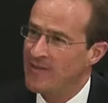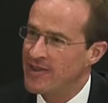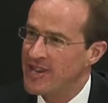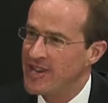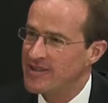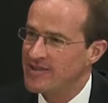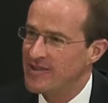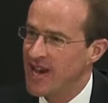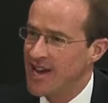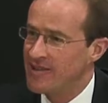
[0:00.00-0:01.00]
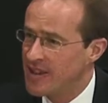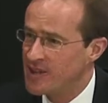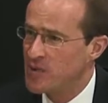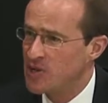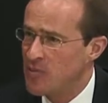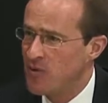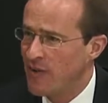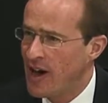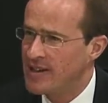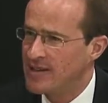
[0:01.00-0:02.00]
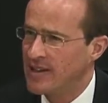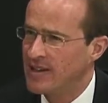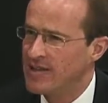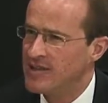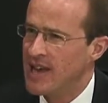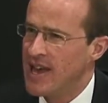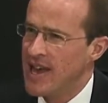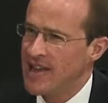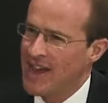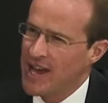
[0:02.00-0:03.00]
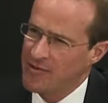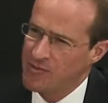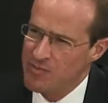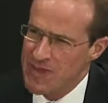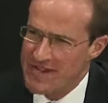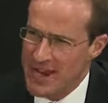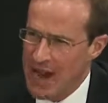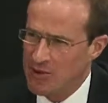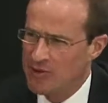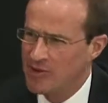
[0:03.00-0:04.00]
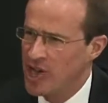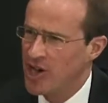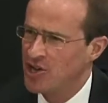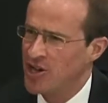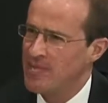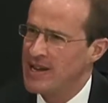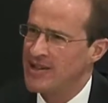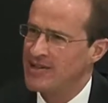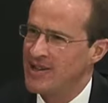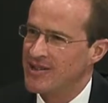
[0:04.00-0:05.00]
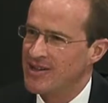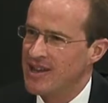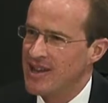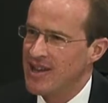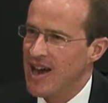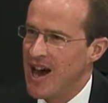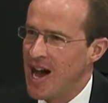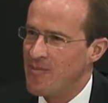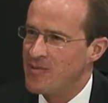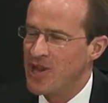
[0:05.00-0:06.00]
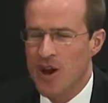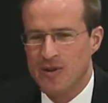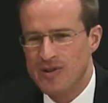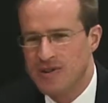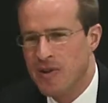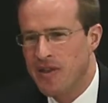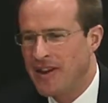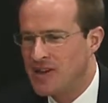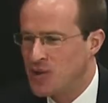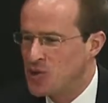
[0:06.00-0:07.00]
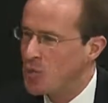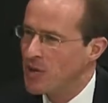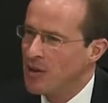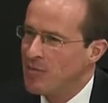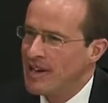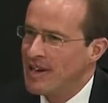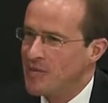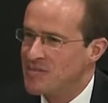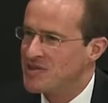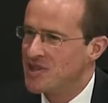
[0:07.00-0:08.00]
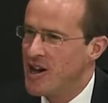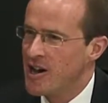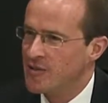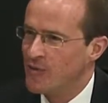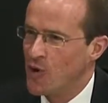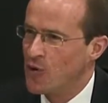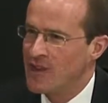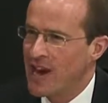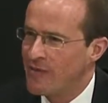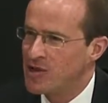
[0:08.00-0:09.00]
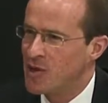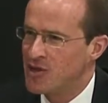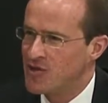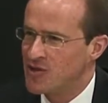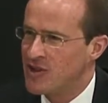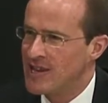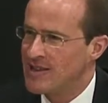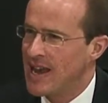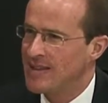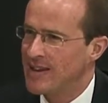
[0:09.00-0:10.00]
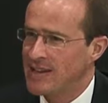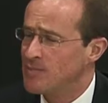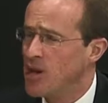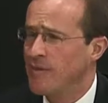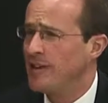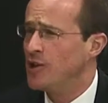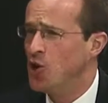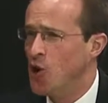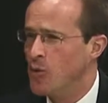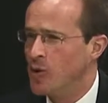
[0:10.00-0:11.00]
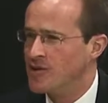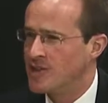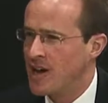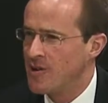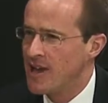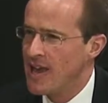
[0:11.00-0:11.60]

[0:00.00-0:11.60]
for these things which they're providing. And that that means they're out of touch. It means that some of the things which would be completely absurd for the average person on the street, they think is perfectly normal. So